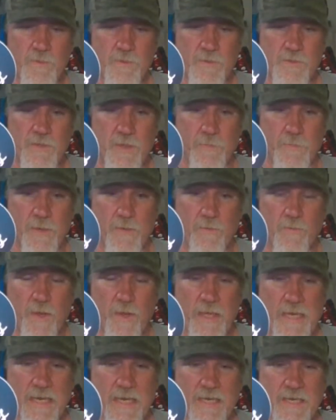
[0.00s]
something
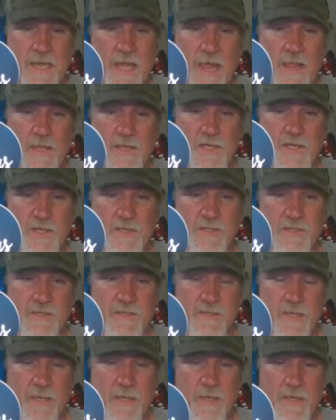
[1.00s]
really intelligent to
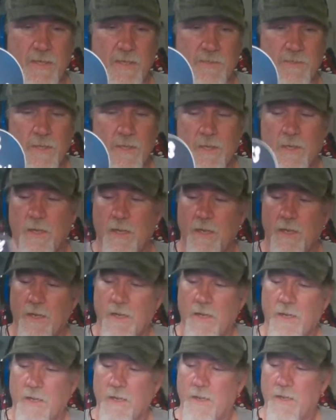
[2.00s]
say because
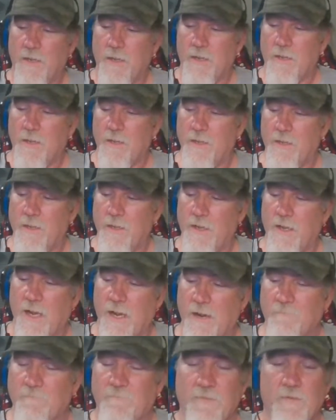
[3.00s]

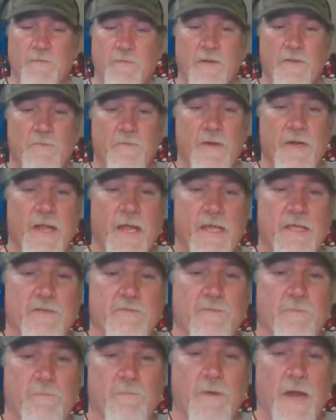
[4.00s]
I'm 53 days
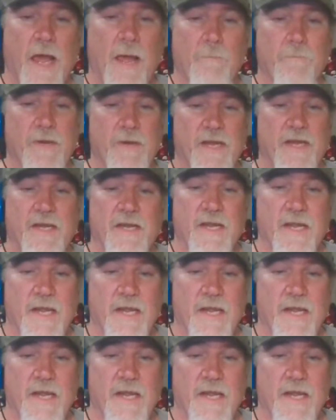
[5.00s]
from not being